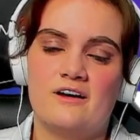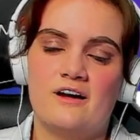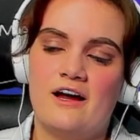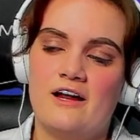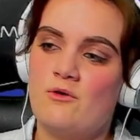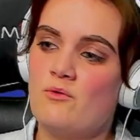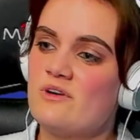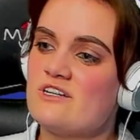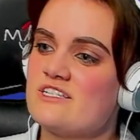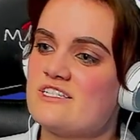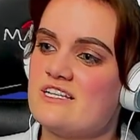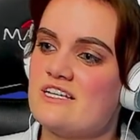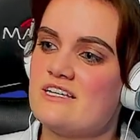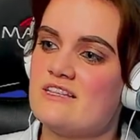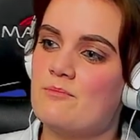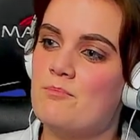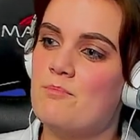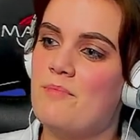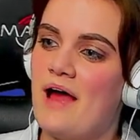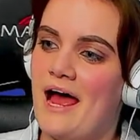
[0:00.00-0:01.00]
I don't want to say
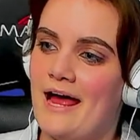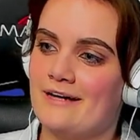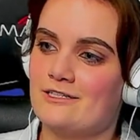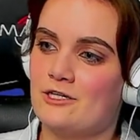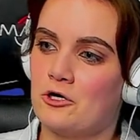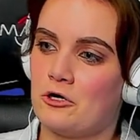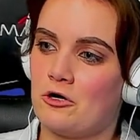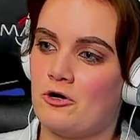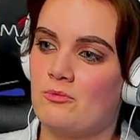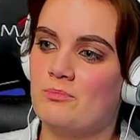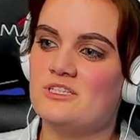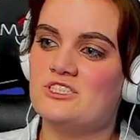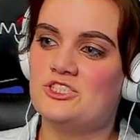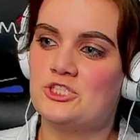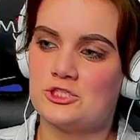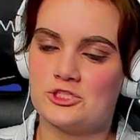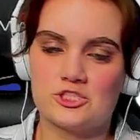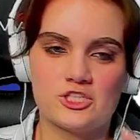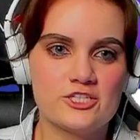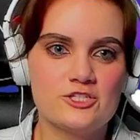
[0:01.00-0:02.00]
the bad girl, but
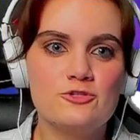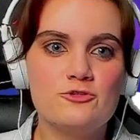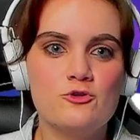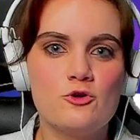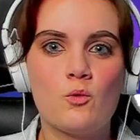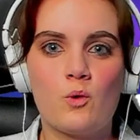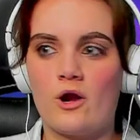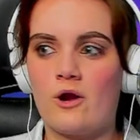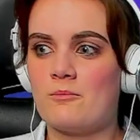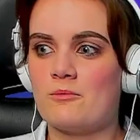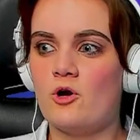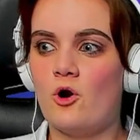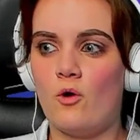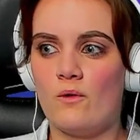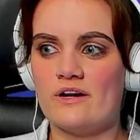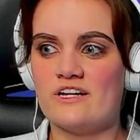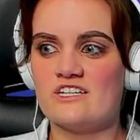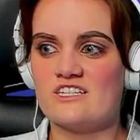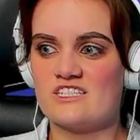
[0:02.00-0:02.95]
just like, you know where I'm going.